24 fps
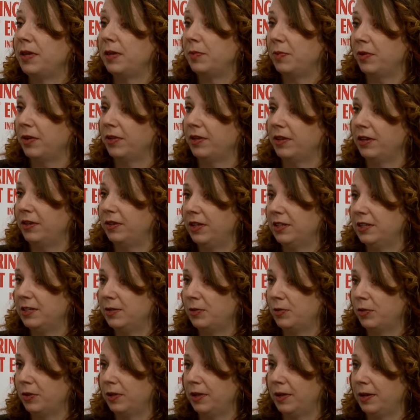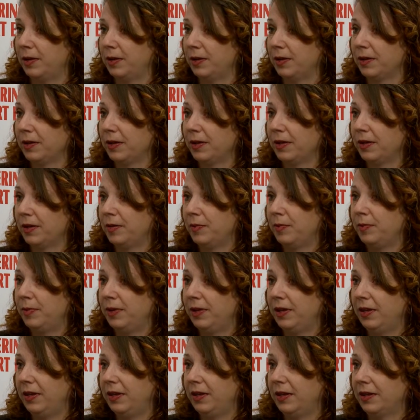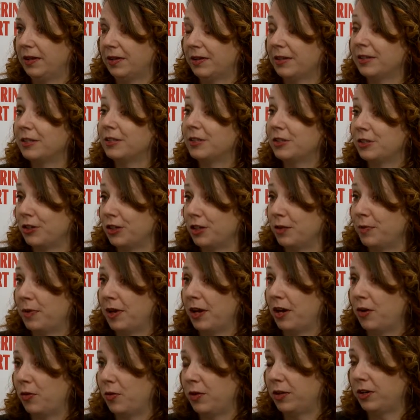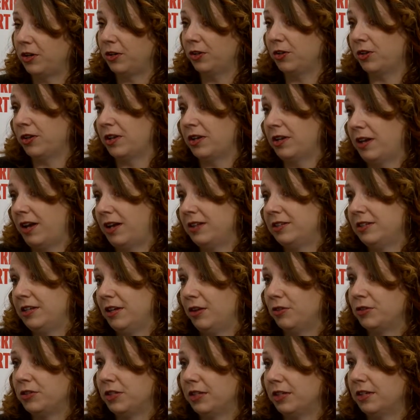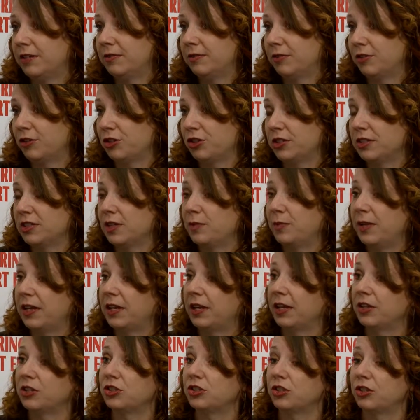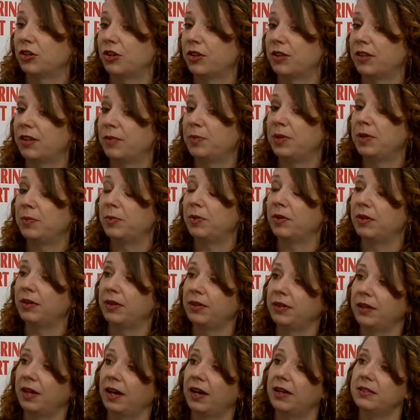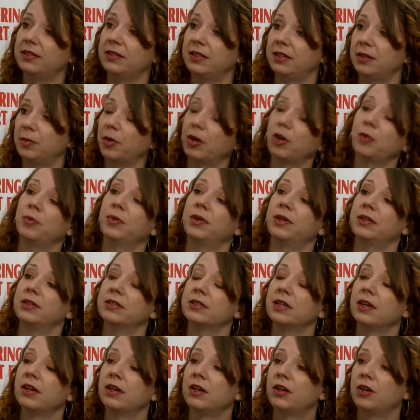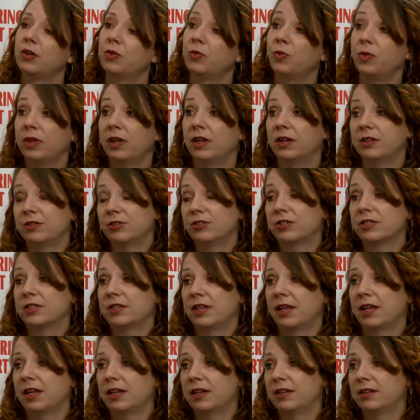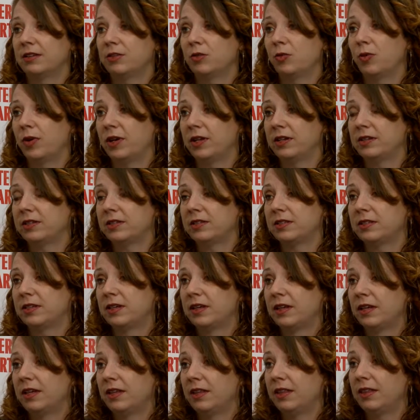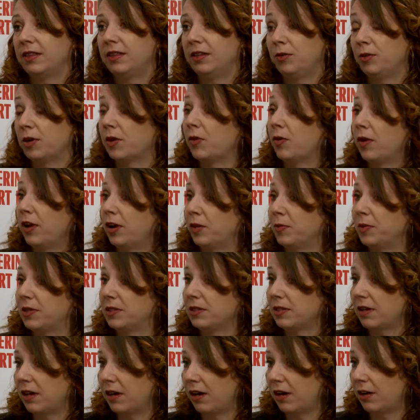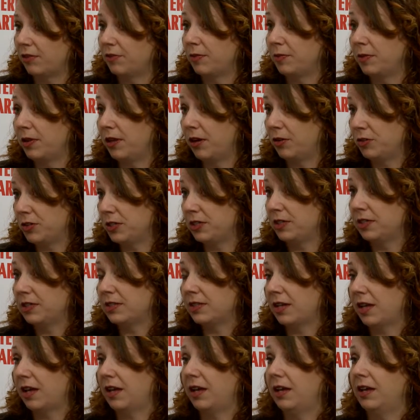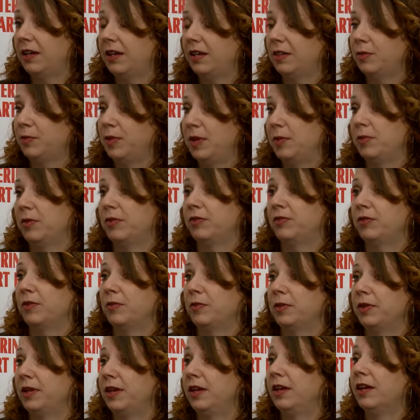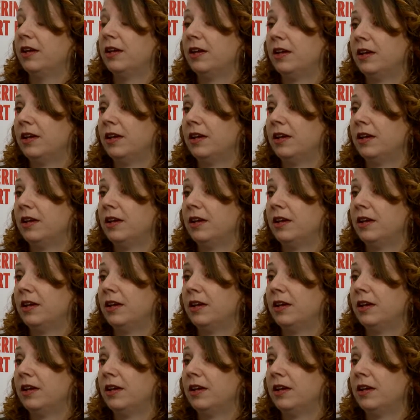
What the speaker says: people that you need to really be concerned about when you're looking at IT-OT convergence, and making sure that people in the IT department really understand what the requirements are from the OT side, and the people from the